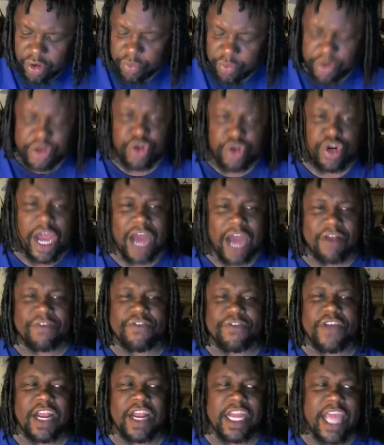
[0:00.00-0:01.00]
We do not
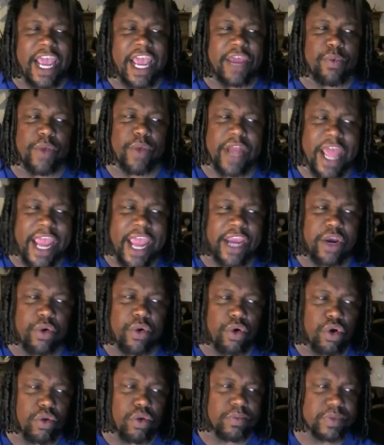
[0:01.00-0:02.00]
affiliate with hate
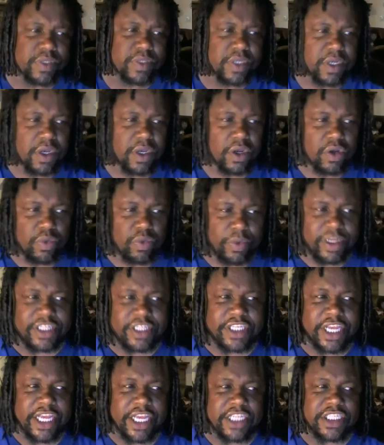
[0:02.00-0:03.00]
groups. We
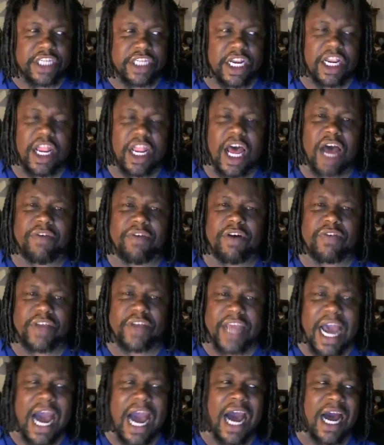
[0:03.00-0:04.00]
teach the love of
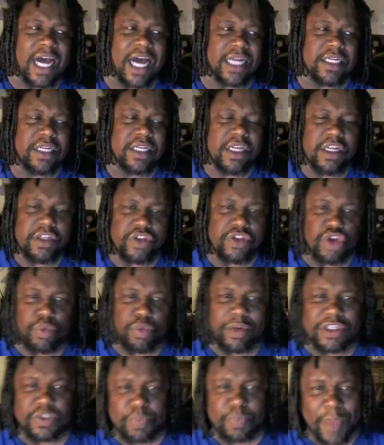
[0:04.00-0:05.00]
God, the
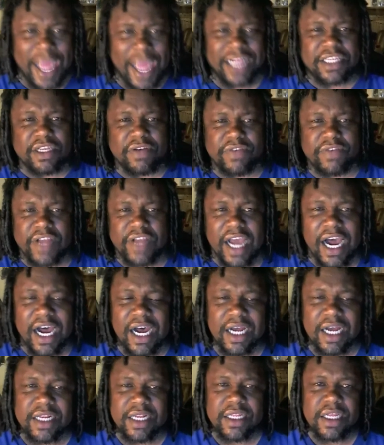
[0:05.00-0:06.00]
respect of
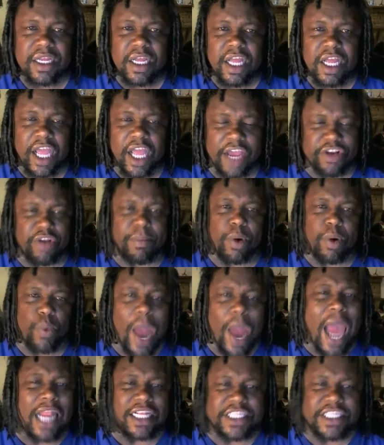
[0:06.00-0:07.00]
God, and the
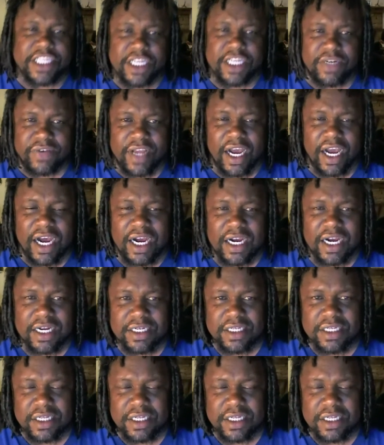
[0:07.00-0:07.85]
morality of God.